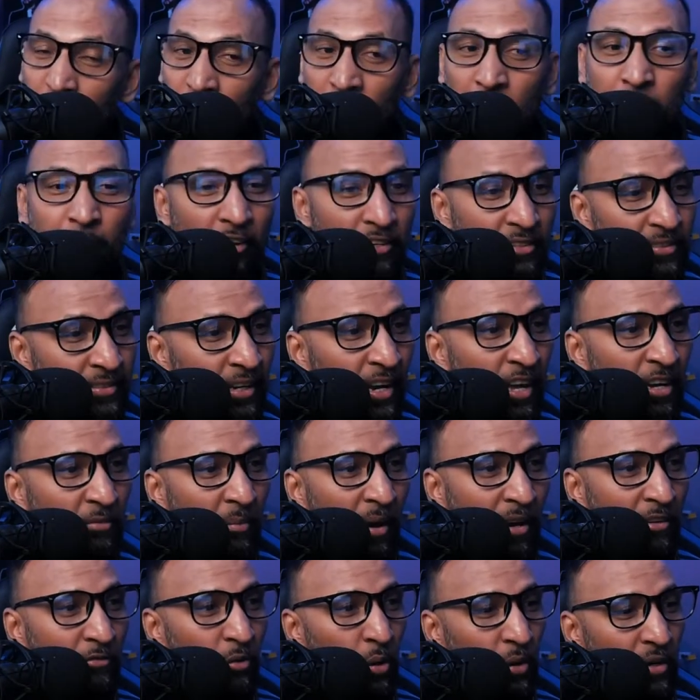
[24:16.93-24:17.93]
if I still have
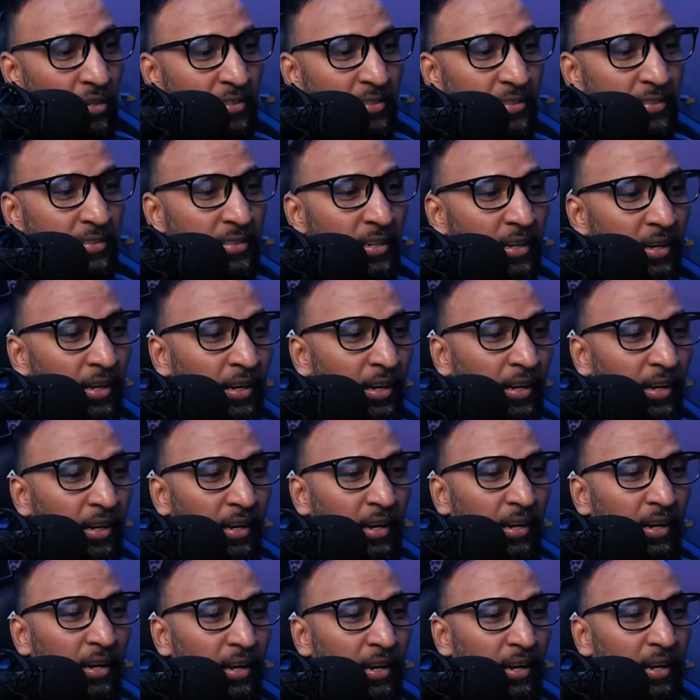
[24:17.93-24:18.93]
my voice.
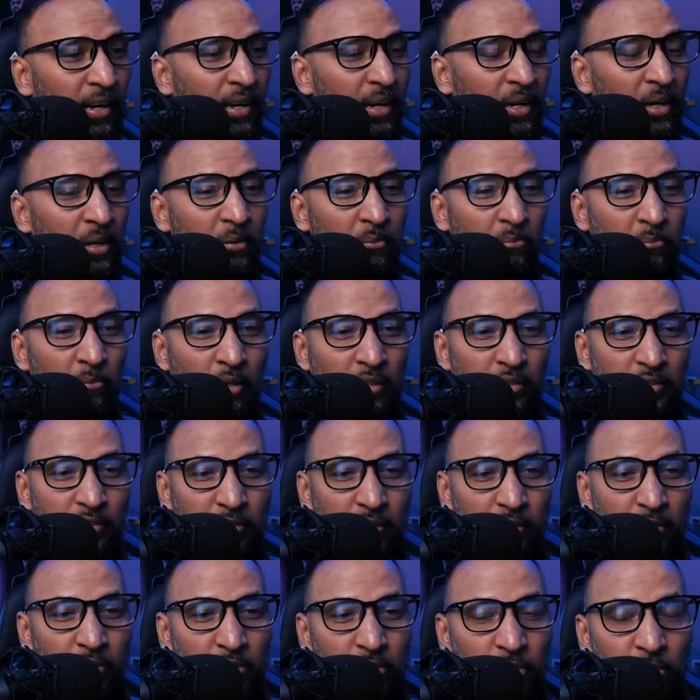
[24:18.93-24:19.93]
But
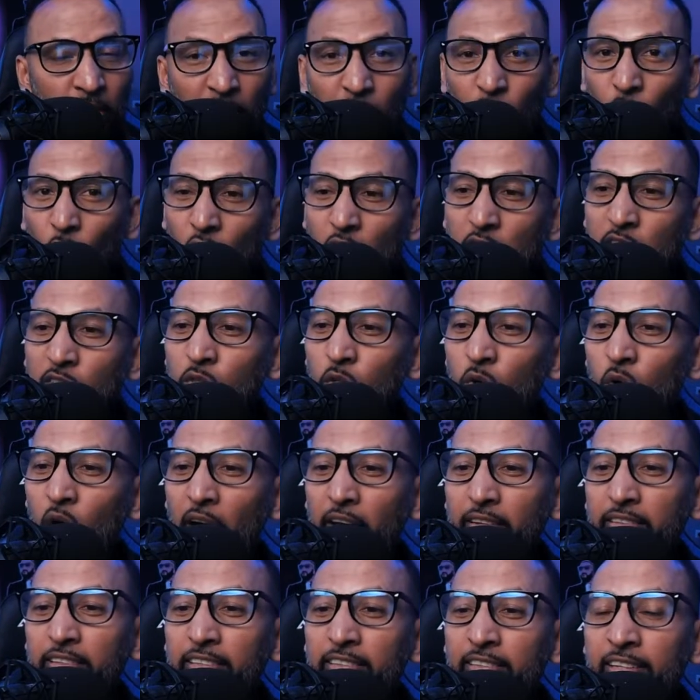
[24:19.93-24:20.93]
and also
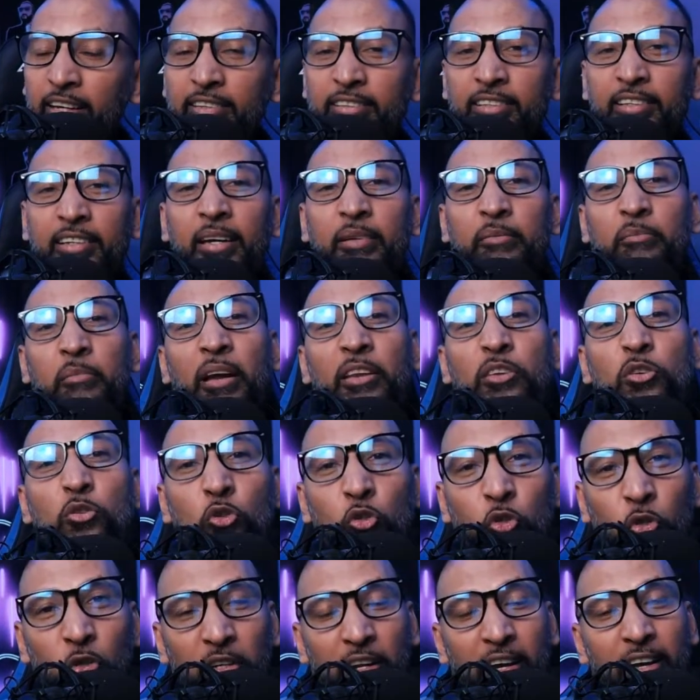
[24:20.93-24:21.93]
I didn't get my new
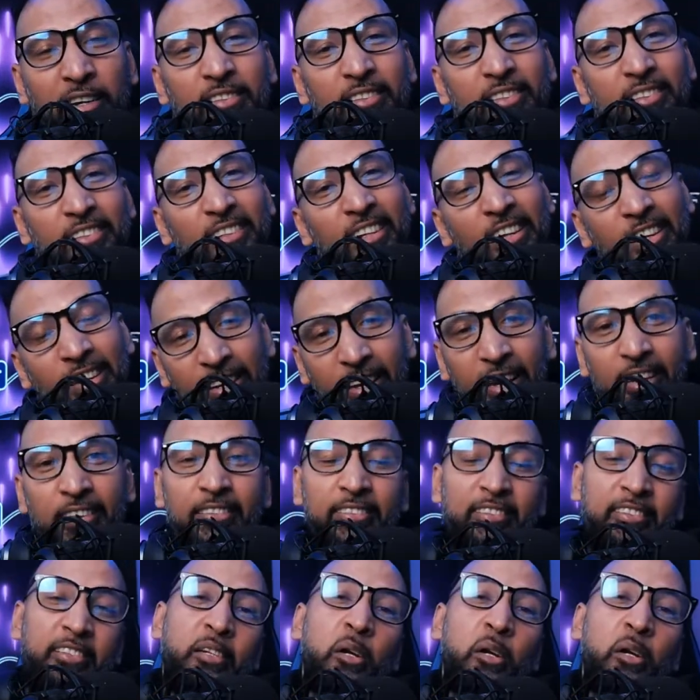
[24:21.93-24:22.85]
Trinidad jersey yet.